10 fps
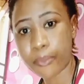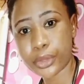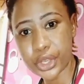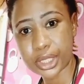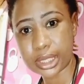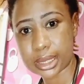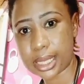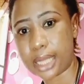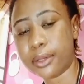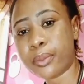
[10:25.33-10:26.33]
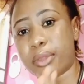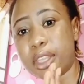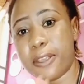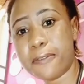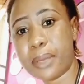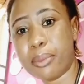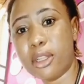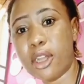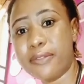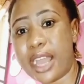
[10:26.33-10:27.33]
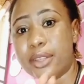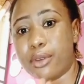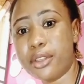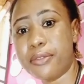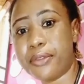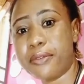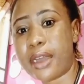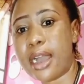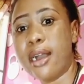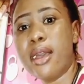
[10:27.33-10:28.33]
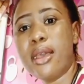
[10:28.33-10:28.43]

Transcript: Do you understand? Give baby love that is running fever